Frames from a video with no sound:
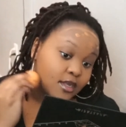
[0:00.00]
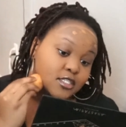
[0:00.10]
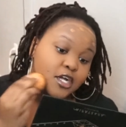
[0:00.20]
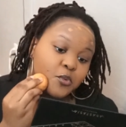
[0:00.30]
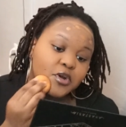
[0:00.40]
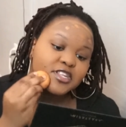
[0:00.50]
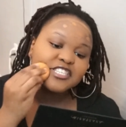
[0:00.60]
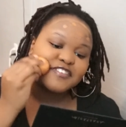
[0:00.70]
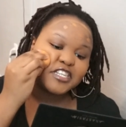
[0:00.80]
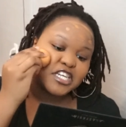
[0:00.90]
So I wore
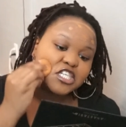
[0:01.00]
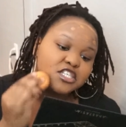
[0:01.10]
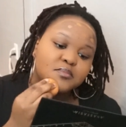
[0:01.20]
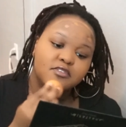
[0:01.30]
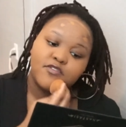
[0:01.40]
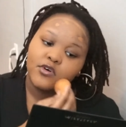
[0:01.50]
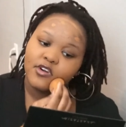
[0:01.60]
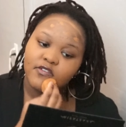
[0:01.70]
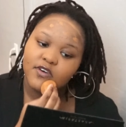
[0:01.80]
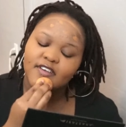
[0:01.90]
this foundation
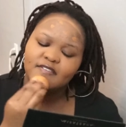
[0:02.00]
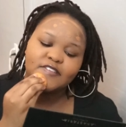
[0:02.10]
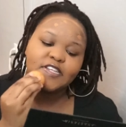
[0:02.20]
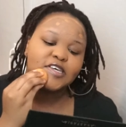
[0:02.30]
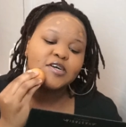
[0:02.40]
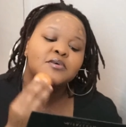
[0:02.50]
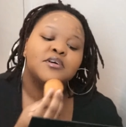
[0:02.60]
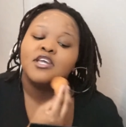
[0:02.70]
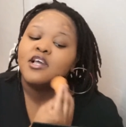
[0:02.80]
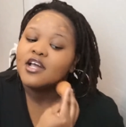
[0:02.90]
before for a video.
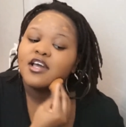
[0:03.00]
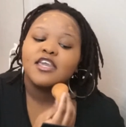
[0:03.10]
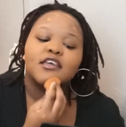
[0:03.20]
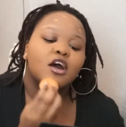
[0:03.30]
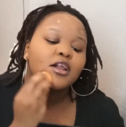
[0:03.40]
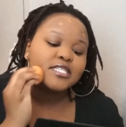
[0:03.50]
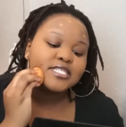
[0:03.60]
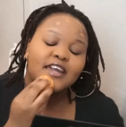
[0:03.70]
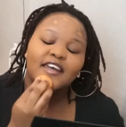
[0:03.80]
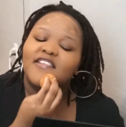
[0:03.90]
And
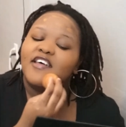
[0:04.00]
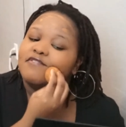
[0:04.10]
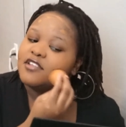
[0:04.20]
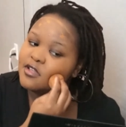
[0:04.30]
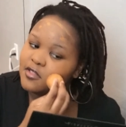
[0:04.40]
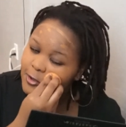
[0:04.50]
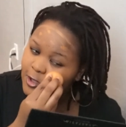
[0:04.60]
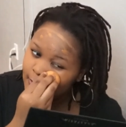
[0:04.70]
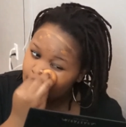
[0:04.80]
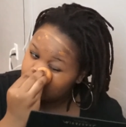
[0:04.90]
honestly, I loved it. The
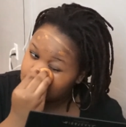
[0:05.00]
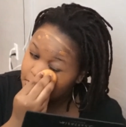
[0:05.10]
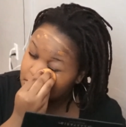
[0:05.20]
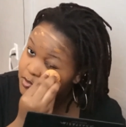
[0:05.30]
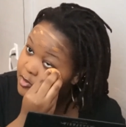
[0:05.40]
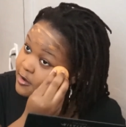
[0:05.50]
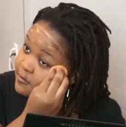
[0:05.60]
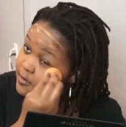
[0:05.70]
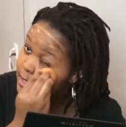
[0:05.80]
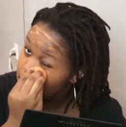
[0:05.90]
coverage was
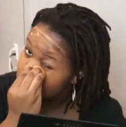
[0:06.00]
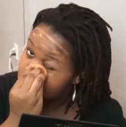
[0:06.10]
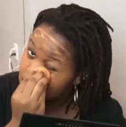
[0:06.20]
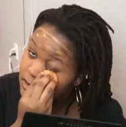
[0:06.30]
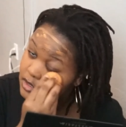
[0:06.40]
perfect.